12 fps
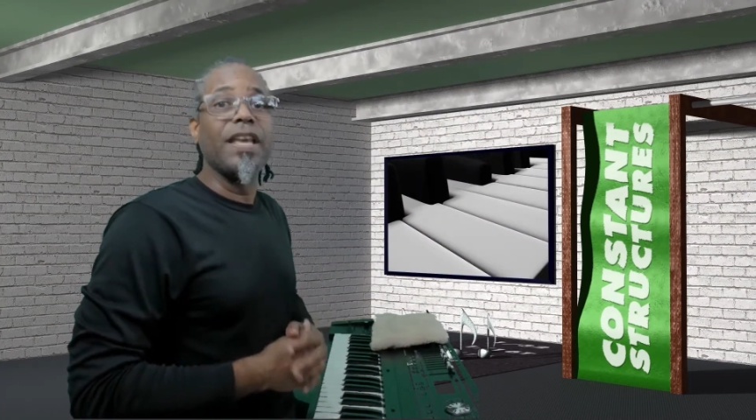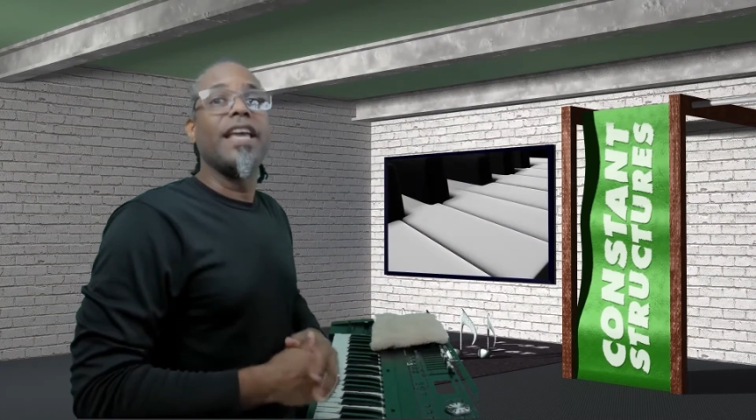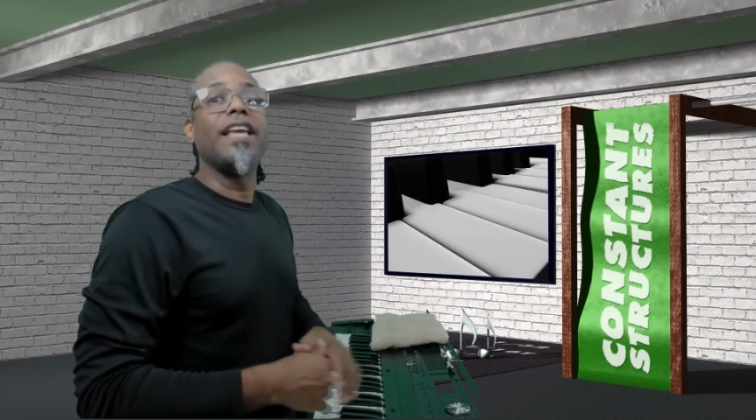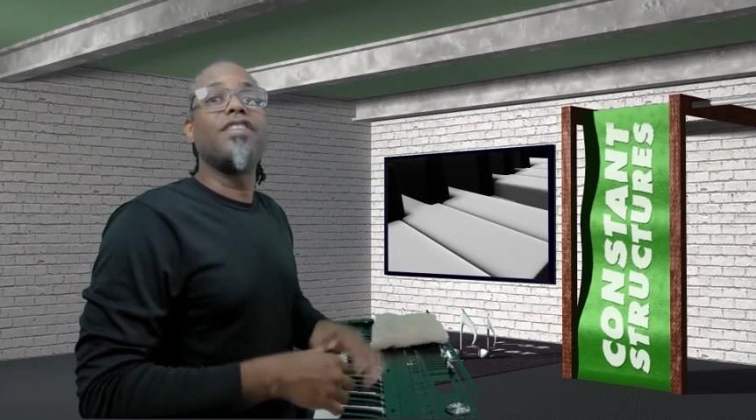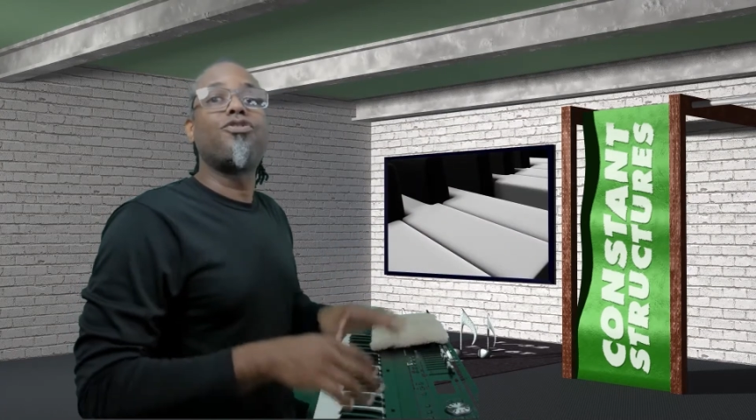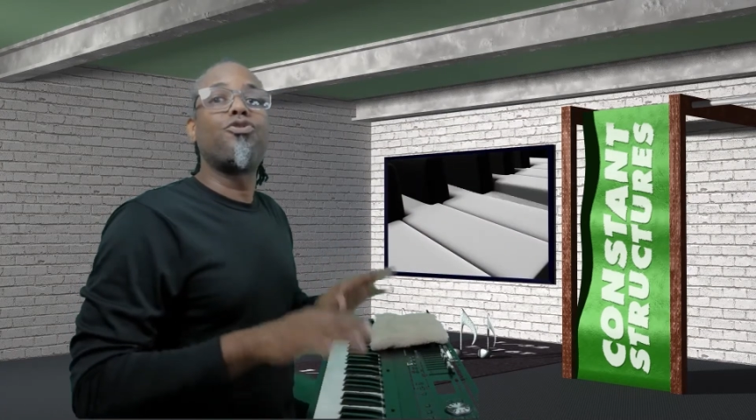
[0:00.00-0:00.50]

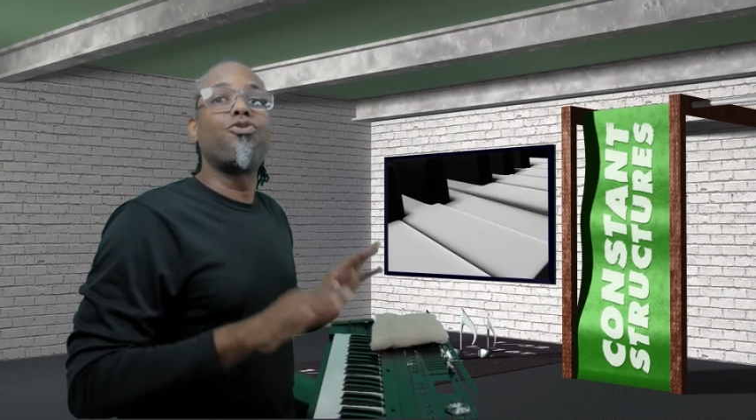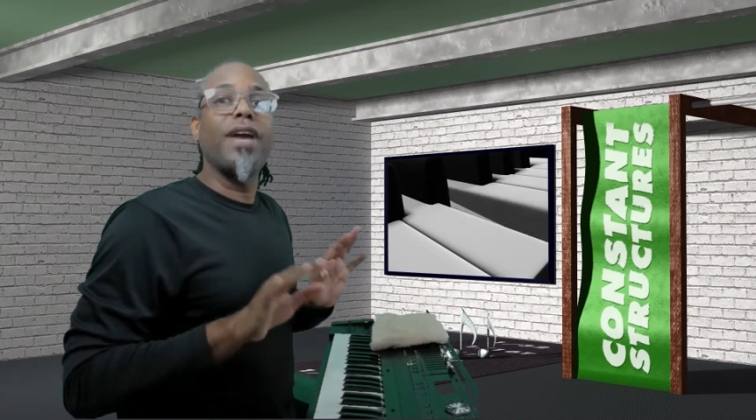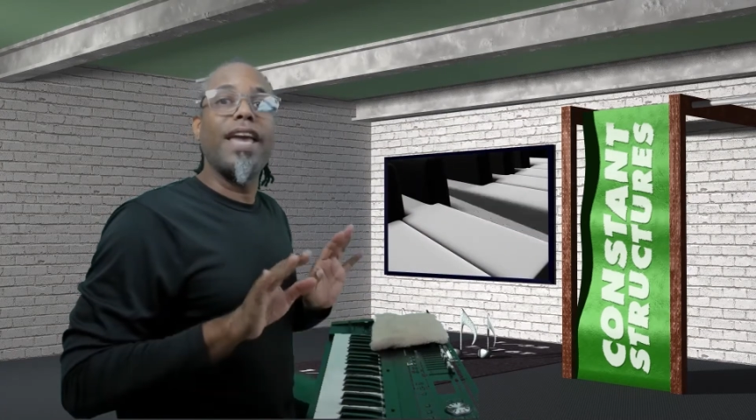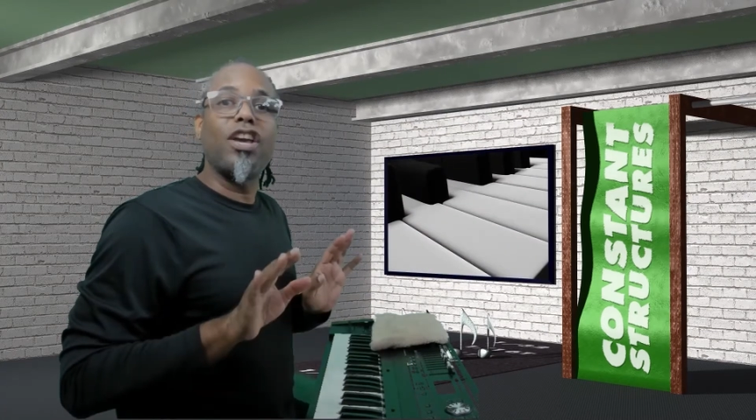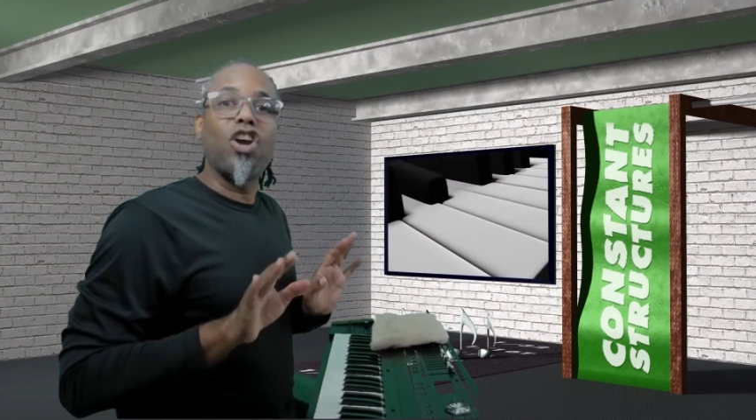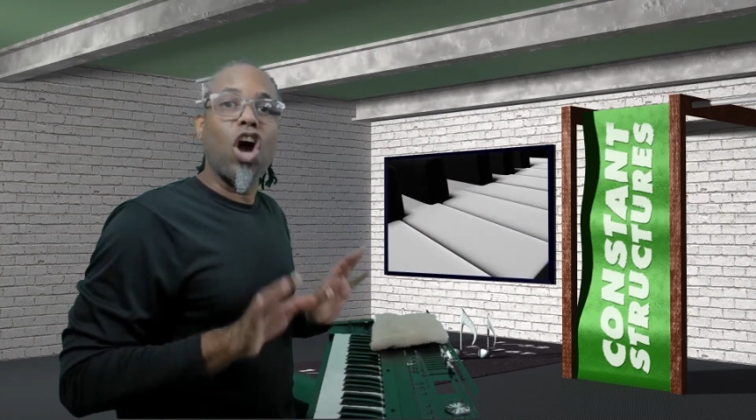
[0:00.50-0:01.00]
is through
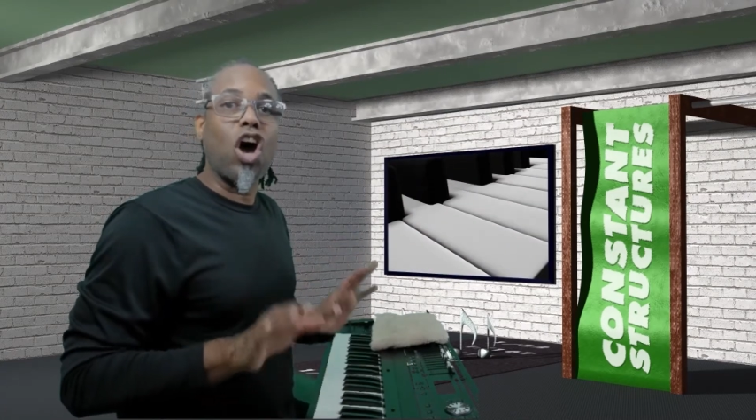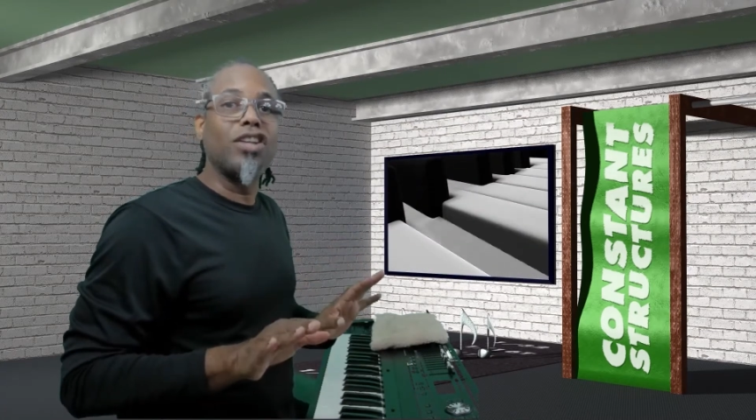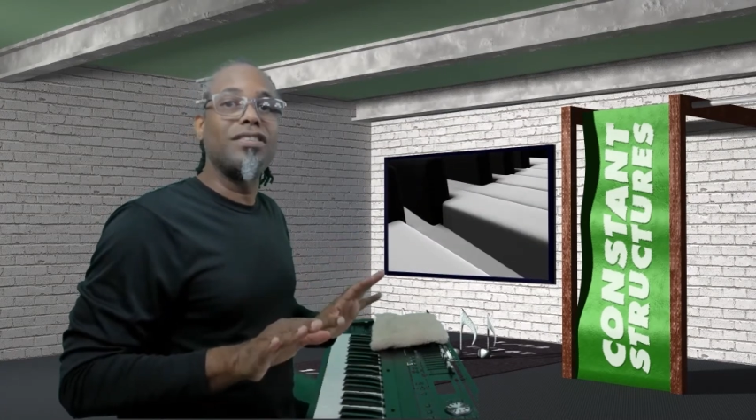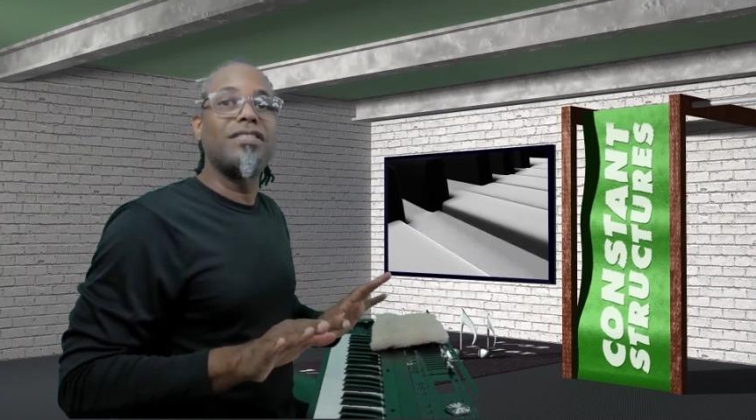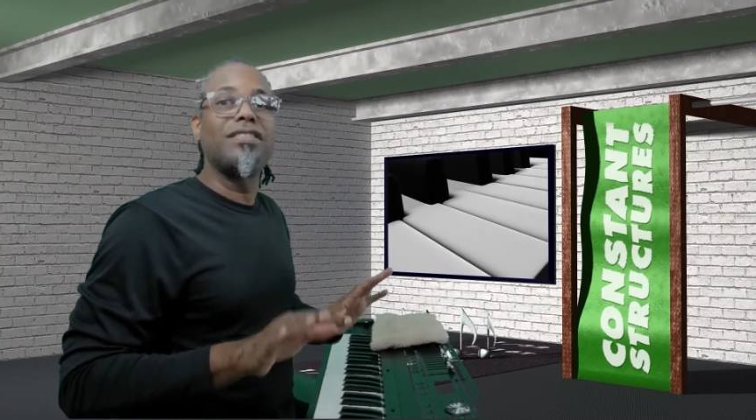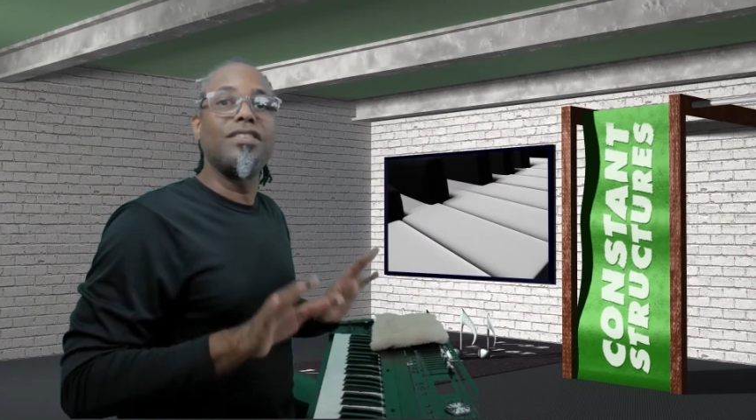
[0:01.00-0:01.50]
a
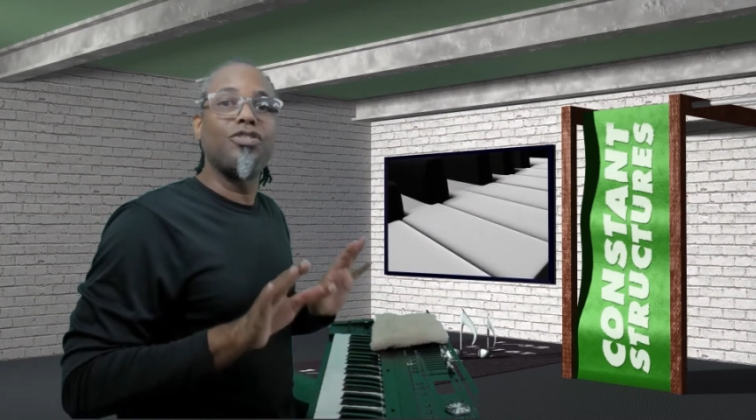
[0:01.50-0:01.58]
constant